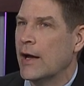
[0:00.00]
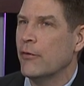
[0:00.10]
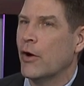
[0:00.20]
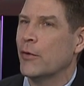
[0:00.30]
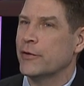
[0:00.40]

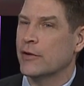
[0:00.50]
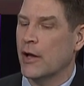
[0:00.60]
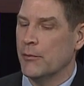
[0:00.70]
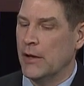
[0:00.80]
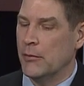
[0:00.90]
always
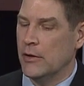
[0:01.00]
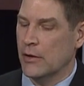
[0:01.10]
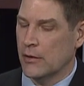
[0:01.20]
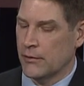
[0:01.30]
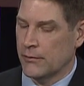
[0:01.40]
thought maybe
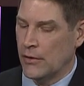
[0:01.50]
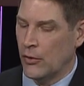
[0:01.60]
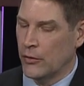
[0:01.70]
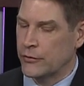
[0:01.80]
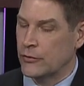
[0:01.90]
an
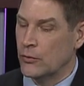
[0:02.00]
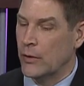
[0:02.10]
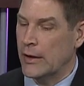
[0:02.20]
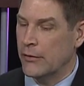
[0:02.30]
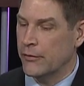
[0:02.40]
old school
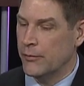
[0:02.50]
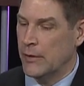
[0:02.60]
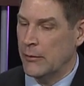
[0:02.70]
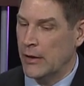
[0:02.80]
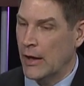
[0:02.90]
way of
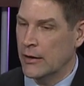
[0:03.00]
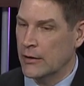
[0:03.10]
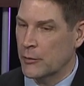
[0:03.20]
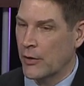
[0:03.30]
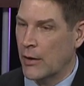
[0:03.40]
maybe ending
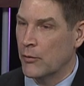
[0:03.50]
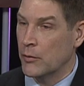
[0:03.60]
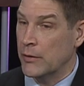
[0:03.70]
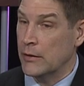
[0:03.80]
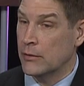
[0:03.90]
the problem
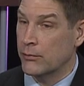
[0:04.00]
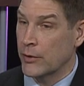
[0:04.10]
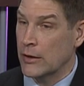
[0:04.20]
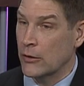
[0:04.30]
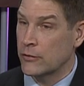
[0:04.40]
would be
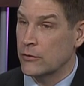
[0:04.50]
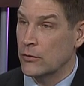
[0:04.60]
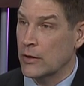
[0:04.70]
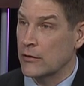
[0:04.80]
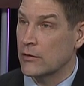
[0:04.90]
bring those
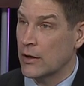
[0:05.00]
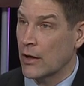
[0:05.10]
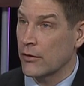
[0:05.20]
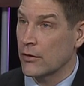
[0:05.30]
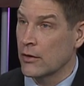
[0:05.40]
two kids
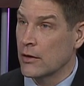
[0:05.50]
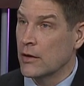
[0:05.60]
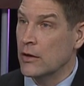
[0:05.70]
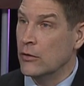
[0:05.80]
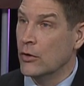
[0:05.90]
together,
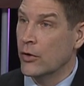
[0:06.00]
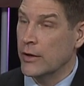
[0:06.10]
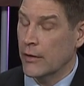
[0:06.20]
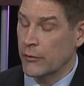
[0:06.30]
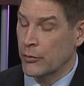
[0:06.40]
you know
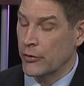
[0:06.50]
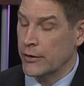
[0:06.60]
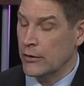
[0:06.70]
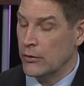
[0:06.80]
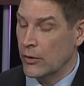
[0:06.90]
you have the
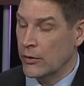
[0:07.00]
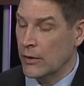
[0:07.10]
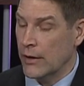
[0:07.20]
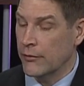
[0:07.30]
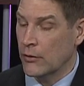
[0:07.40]
bully, you know you
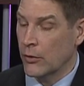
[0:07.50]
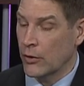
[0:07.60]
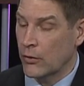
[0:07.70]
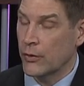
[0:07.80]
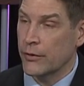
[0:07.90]
have the quote
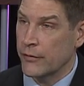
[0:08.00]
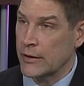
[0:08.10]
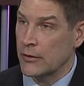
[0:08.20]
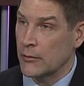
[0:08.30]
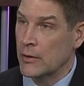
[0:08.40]
unquote the
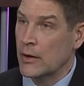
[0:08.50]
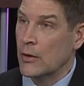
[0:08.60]
victim.